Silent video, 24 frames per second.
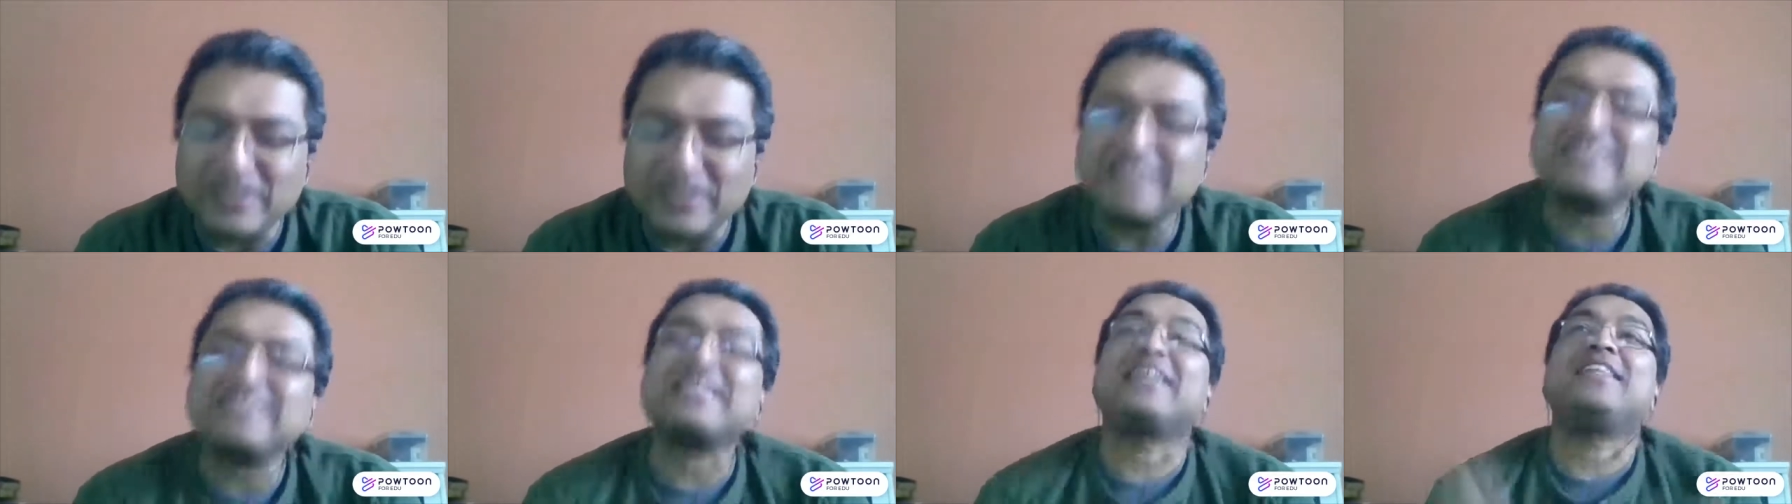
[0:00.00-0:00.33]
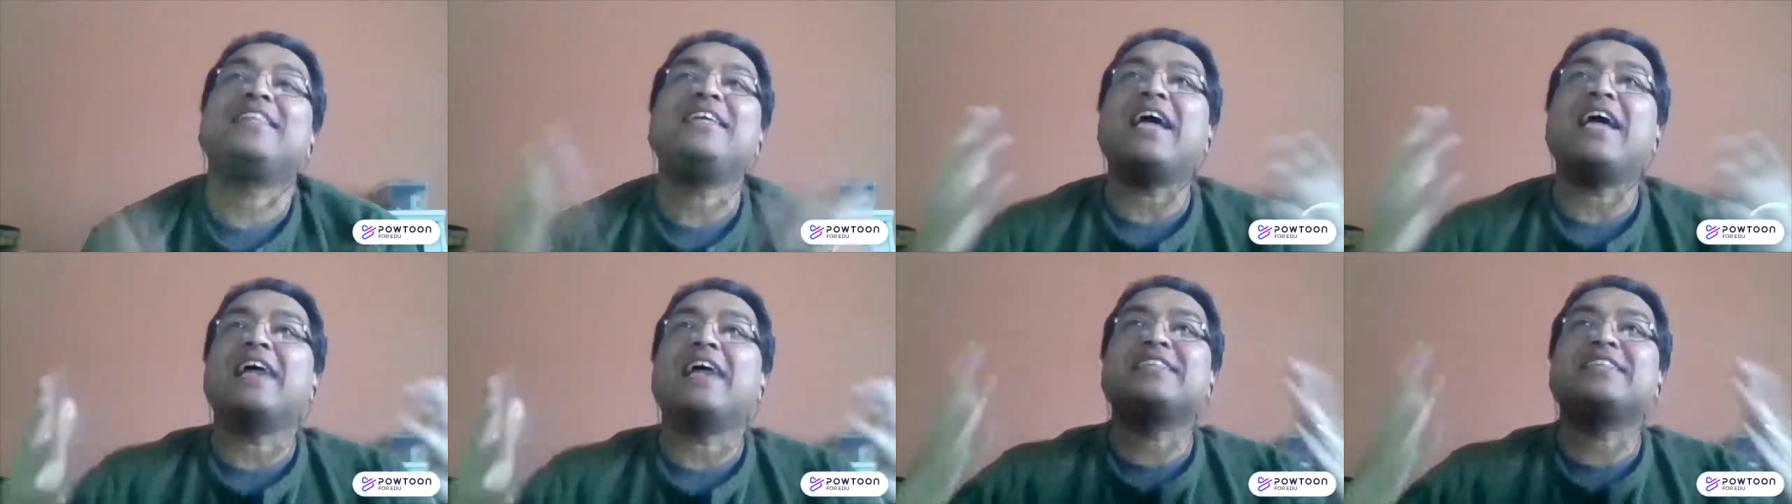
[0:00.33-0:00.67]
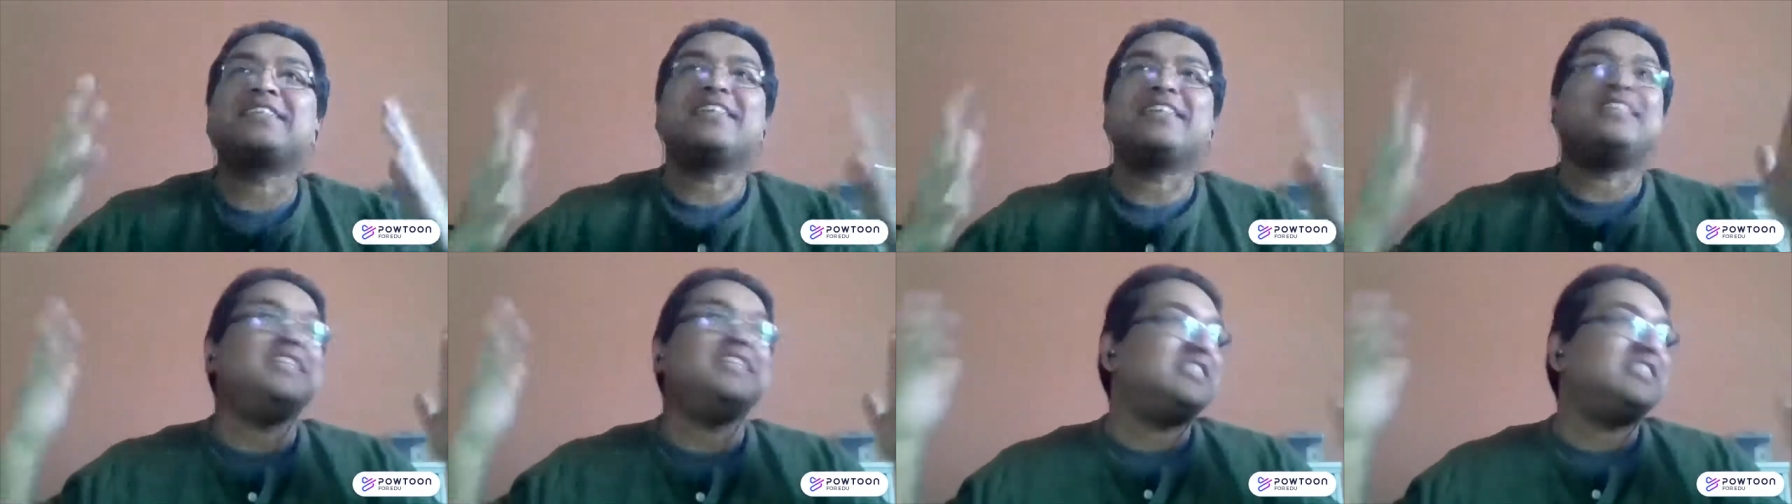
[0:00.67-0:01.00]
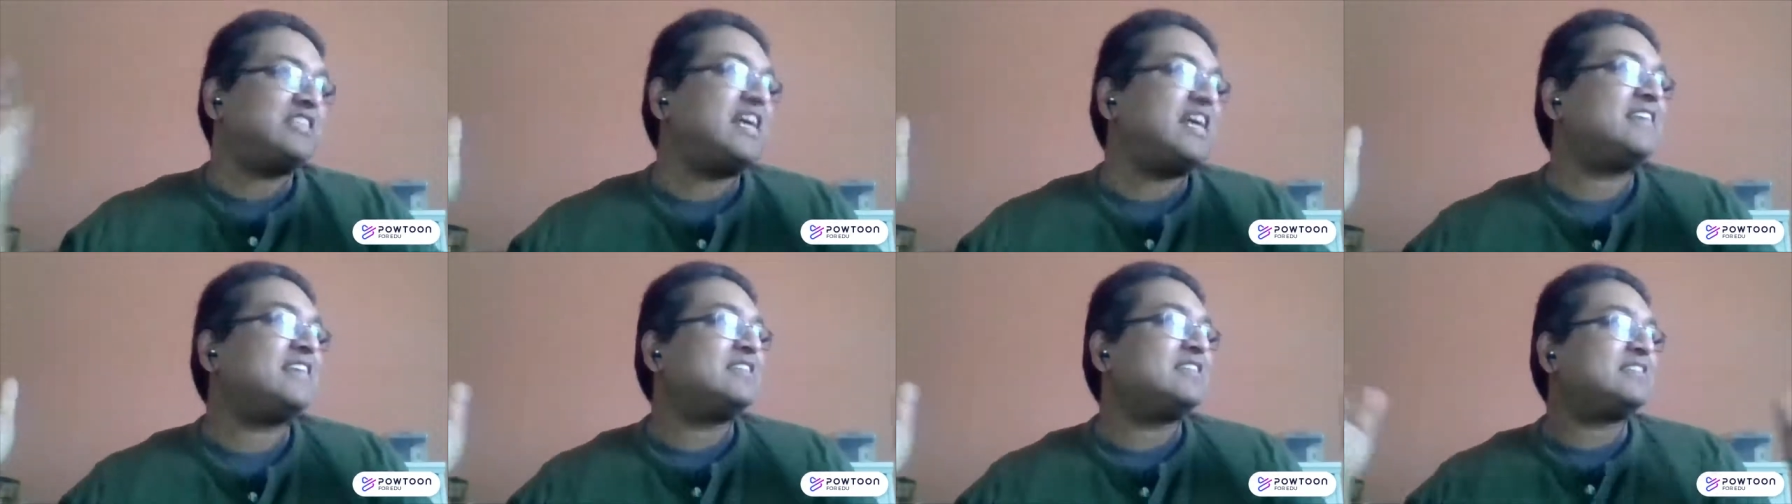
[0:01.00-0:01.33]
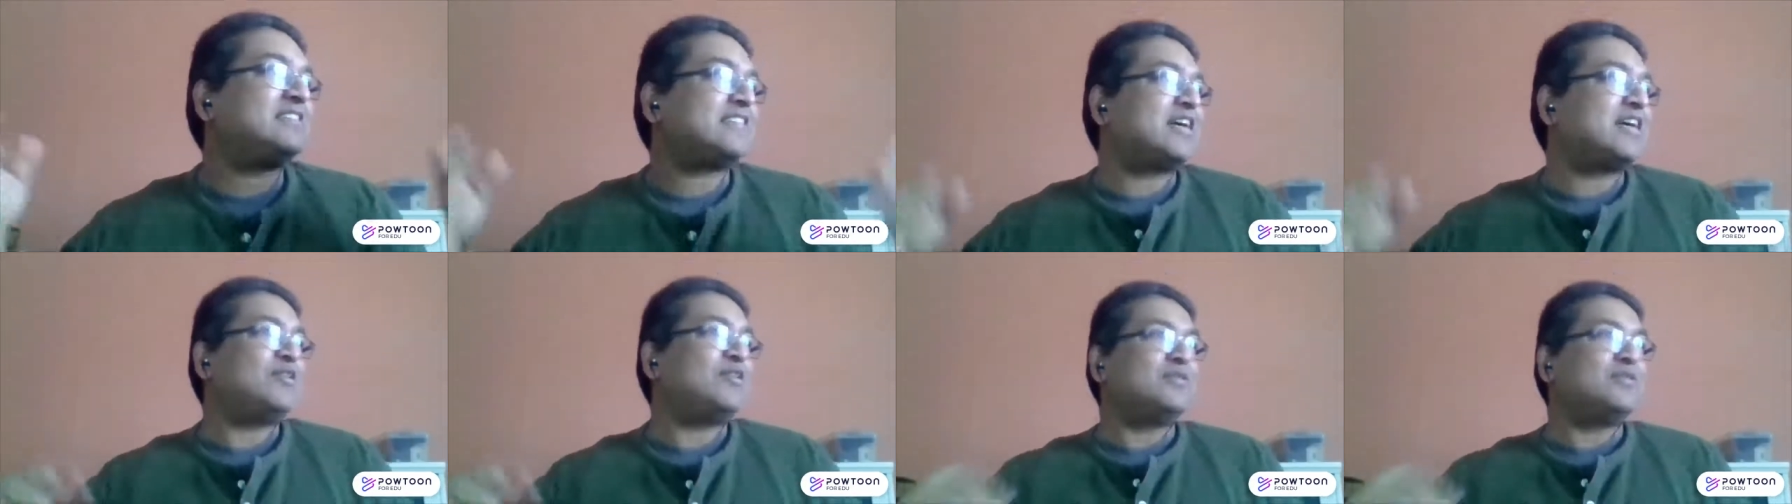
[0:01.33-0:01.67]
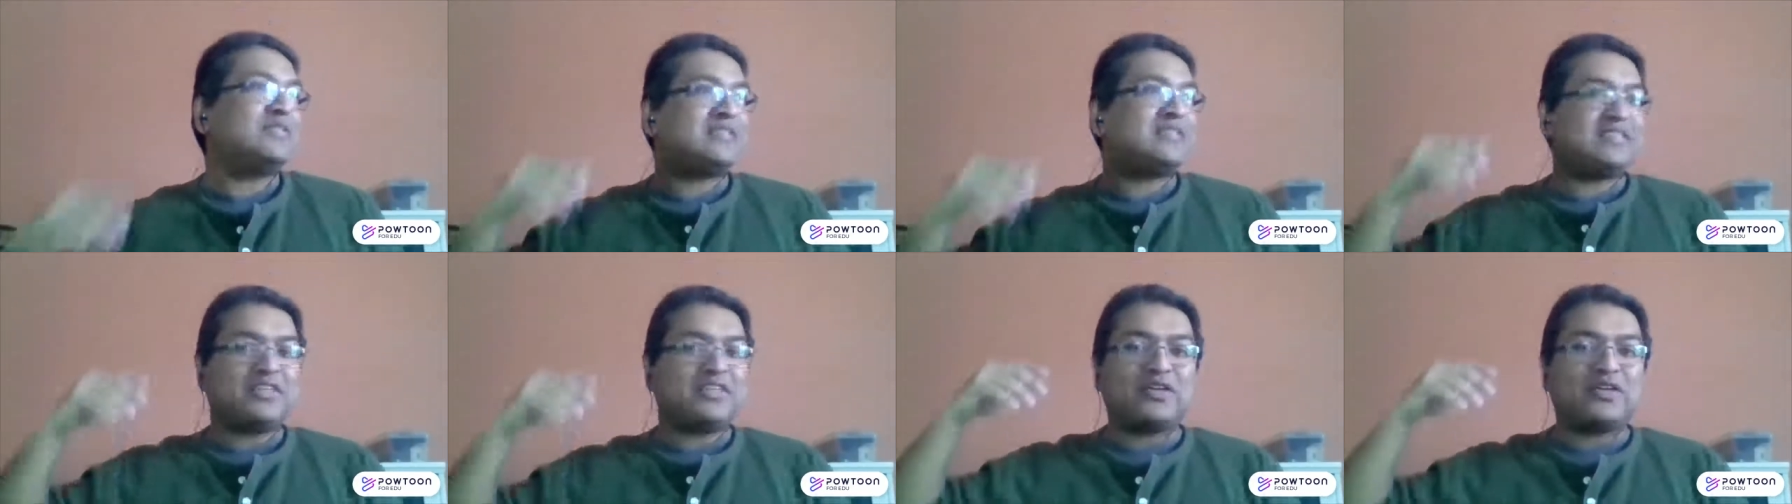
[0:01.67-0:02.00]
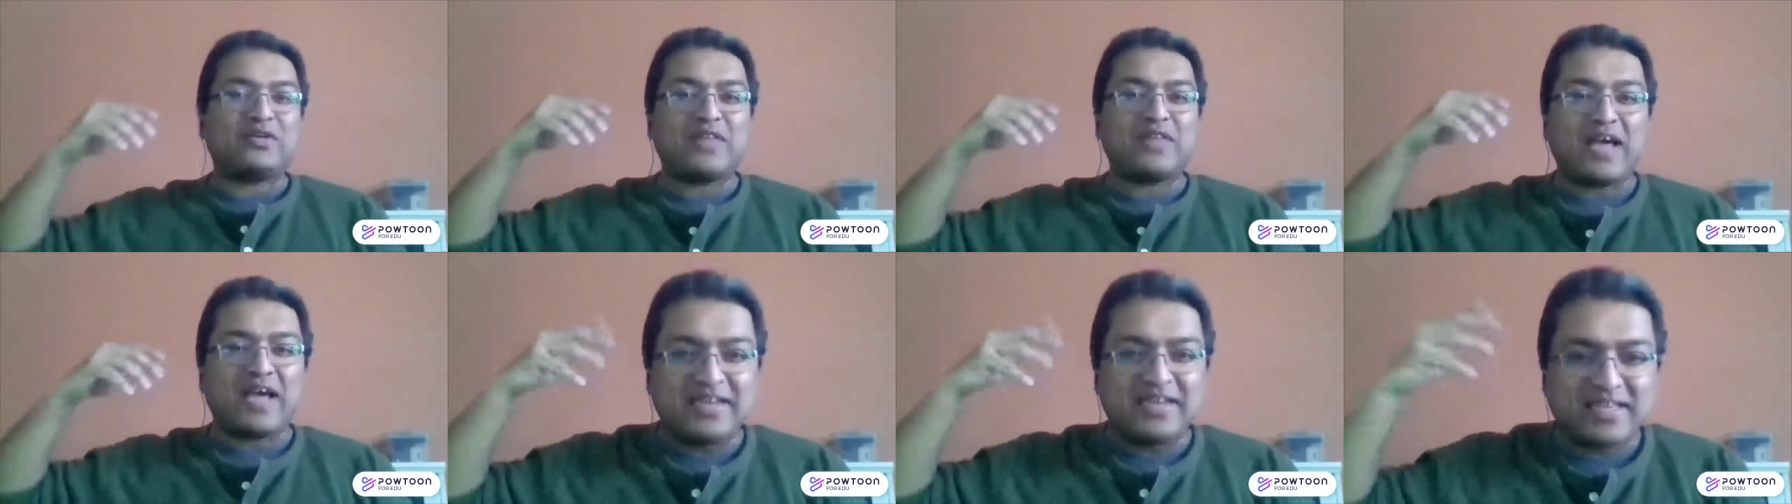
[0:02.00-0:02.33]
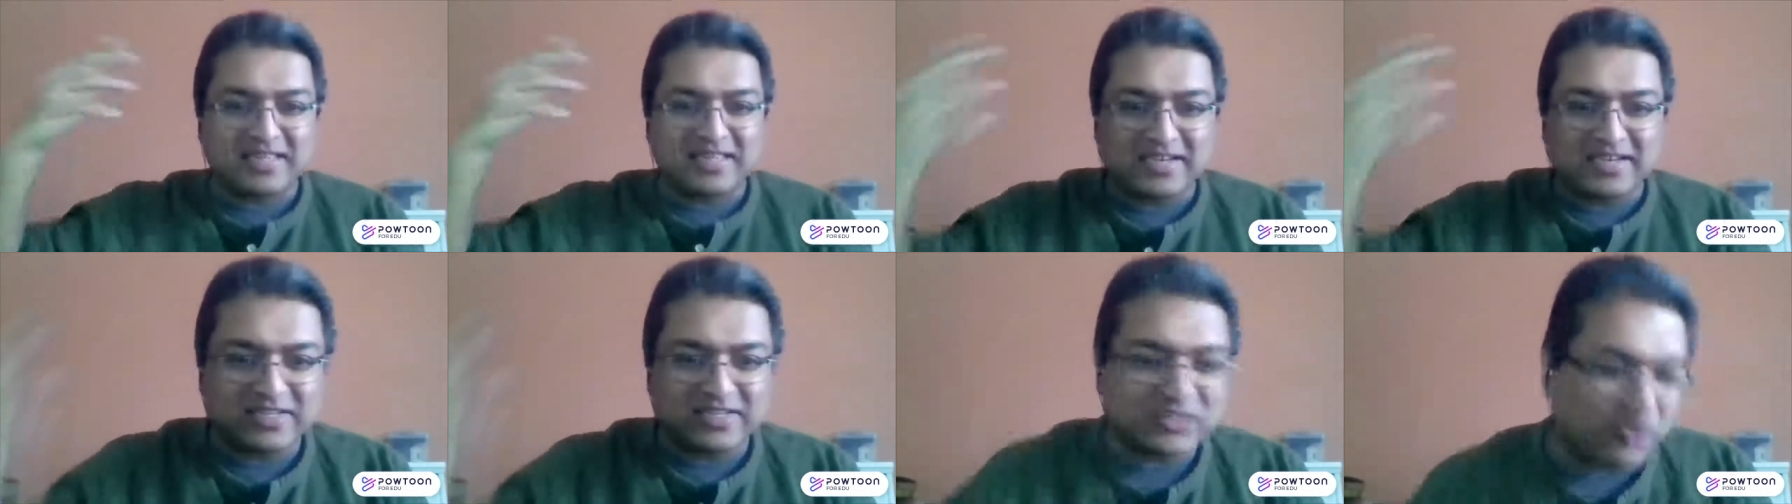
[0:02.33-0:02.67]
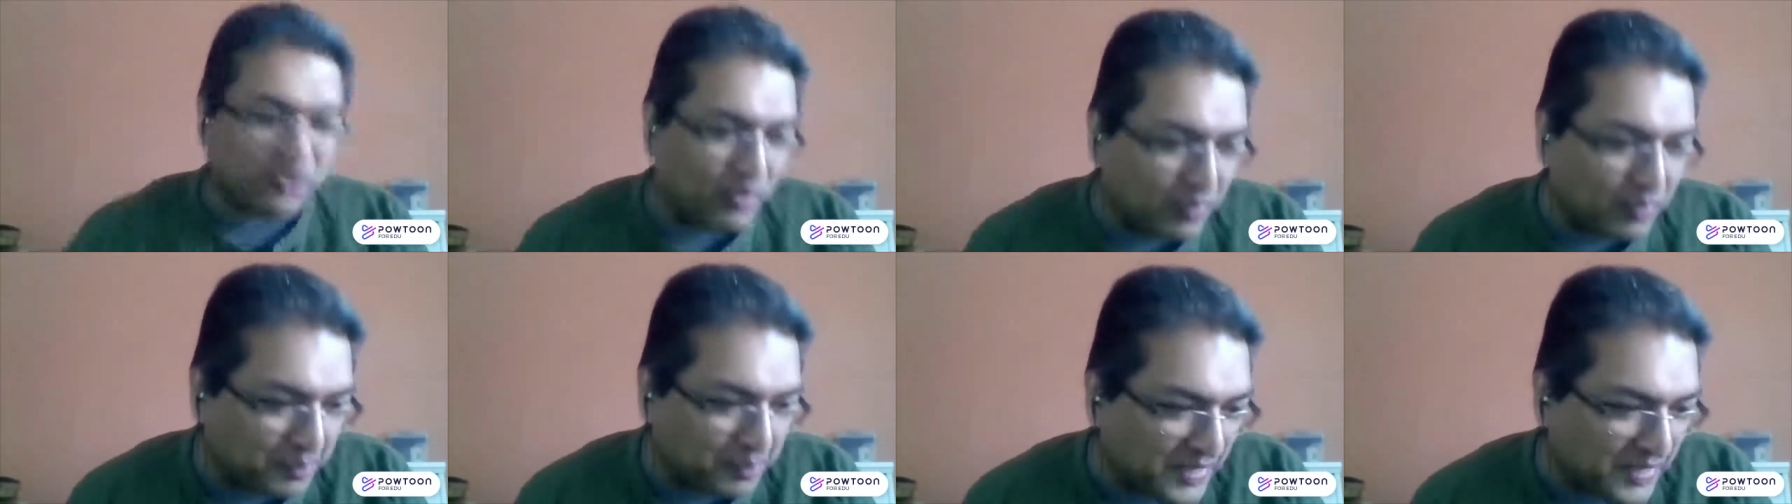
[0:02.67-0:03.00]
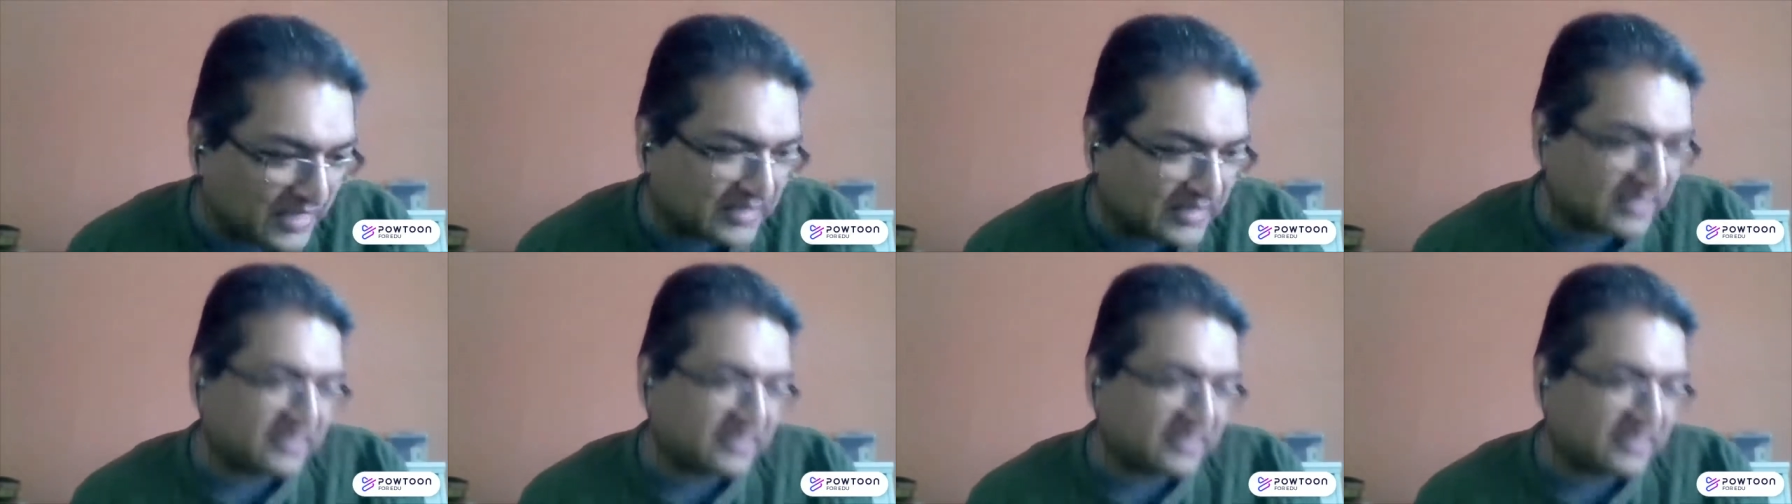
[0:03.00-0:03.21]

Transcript: it's cli- as cliche as it sounds. You know, the idea that history repeats